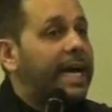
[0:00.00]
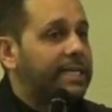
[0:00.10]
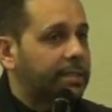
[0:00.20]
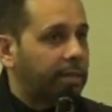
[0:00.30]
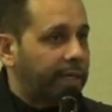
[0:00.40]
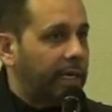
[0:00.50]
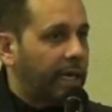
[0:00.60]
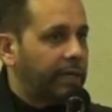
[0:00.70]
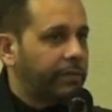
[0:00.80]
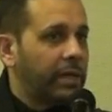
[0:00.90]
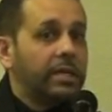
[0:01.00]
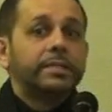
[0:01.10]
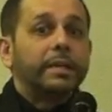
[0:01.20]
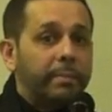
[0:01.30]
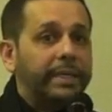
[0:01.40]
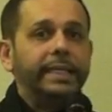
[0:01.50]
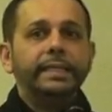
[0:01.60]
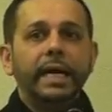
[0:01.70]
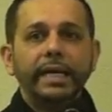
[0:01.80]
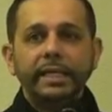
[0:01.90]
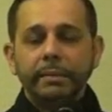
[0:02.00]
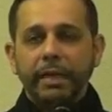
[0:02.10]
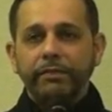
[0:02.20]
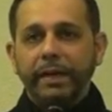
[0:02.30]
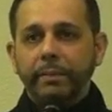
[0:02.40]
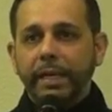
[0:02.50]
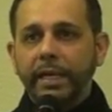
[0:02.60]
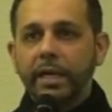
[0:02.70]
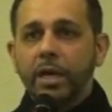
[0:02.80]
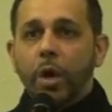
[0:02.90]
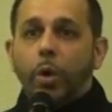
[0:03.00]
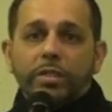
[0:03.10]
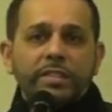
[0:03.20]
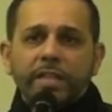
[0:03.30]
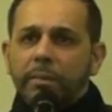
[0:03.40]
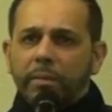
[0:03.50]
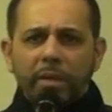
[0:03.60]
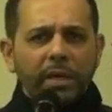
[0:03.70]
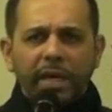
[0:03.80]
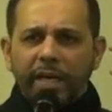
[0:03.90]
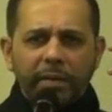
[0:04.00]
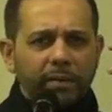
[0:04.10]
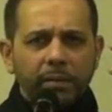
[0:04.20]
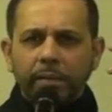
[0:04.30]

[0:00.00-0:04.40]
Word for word: have a disaster in life, somebody died in my family, or some